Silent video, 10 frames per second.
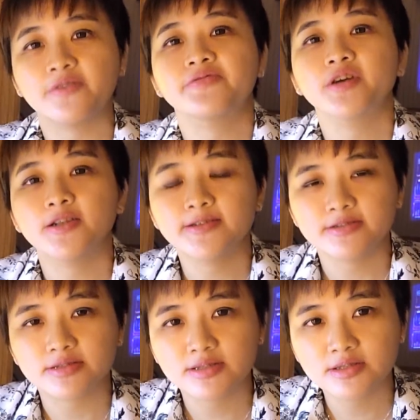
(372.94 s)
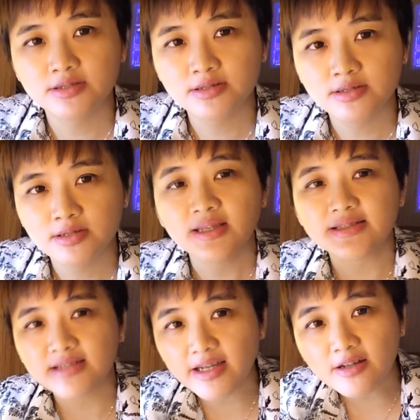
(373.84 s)
of dollars.
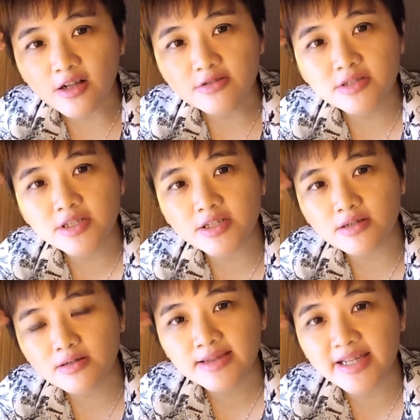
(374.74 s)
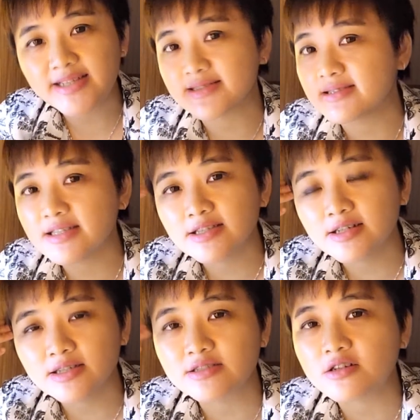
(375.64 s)
The psychology that is
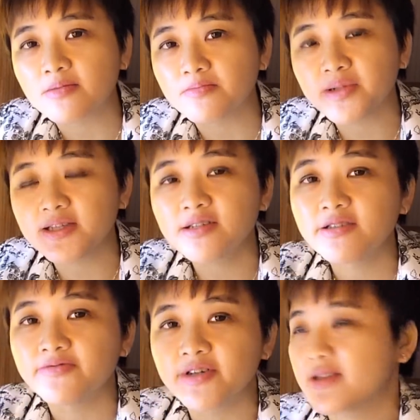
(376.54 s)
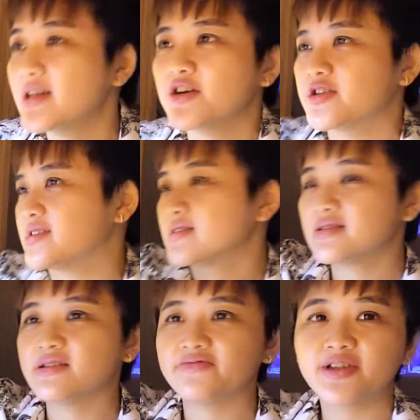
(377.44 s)
needed is completely different. They are on a
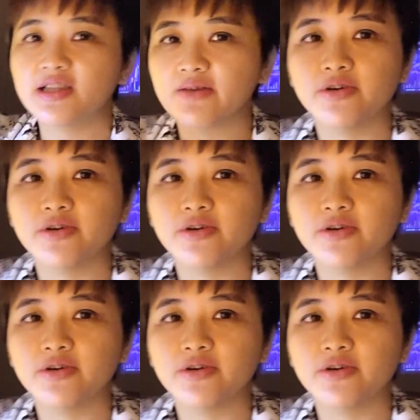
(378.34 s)
different